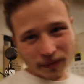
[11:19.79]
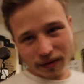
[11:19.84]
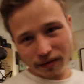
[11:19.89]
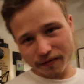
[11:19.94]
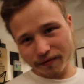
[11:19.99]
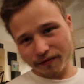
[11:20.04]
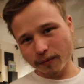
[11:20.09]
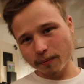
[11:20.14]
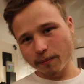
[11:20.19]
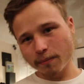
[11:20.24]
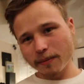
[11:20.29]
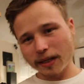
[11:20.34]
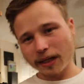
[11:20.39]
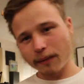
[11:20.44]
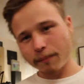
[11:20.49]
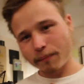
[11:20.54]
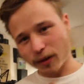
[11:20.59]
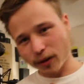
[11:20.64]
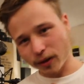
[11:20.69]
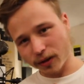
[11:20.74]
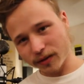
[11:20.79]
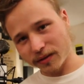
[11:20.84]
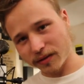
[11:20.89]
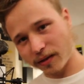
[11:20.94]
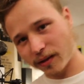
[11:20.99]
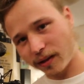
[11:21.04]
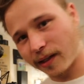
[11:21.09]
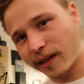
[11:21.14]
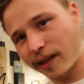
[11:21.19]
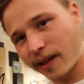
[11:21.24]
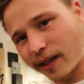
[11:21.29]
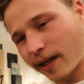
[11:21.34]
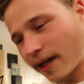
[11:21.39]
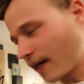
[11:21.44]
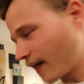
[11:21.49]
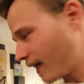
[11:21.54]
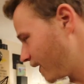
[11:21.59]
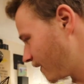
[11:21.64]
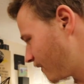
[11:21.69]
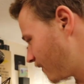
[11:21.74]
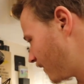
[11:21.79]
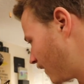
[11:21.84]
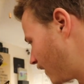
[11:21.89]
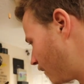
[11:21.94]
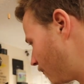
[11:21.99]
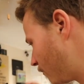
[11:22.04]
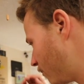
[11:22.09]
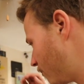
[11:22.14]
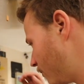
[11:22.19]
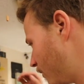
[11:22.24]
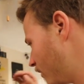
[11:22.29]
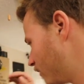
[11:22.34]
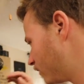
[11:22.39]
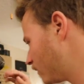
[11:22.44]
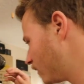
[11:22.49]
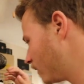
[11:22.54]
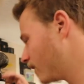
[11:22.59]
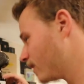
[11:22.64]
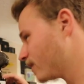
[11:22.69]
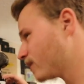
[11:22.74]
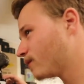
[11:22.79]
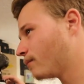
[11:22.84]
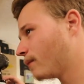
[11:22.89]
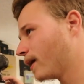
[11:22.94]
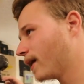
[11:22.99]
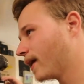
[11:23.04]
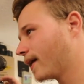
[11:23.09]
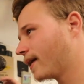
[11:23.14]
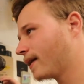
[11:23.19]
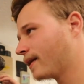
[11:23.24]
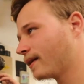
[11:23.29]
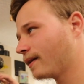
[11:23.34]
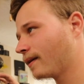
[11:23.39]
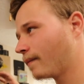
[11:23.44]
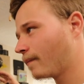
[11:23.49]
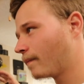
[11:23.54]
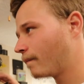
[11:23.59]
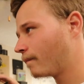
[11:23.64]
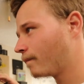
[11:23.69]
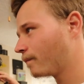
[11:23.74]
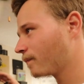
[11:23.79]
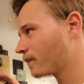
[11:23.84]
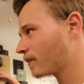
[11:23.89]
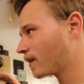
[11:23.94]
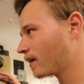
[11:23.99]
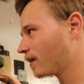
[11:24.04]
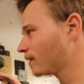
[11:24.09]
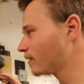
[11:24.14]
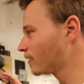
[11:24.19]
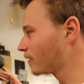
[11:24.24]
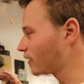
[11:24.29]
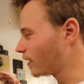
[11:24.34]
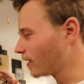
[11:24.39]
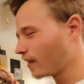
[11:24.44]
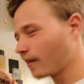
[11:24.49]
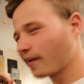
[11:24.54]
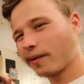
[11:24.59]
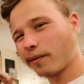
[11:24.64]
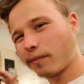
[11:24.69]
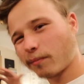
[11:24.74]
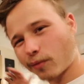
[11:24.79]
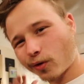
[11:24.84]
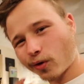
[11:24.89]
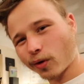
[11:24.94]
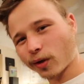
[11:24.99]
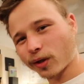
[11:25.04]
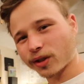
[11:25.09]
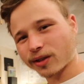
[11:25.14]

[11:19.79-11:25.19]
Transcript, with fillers: for me personally, I think I'm going to be using this mic a little more.